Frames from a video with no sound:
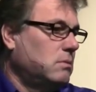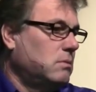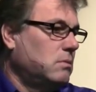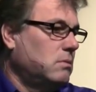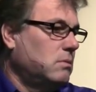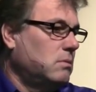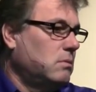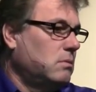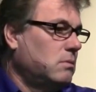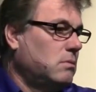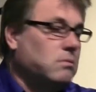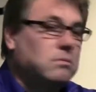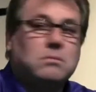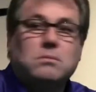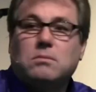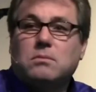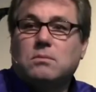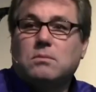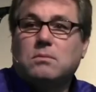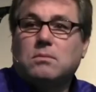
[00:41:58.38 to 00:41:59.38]

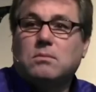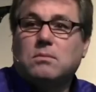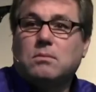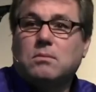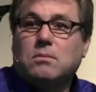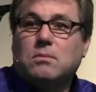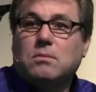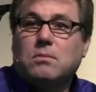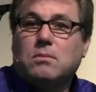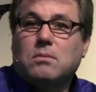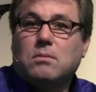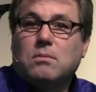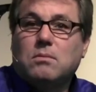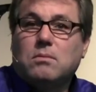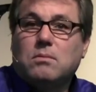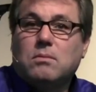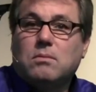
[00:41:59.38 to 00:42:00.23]
(silence)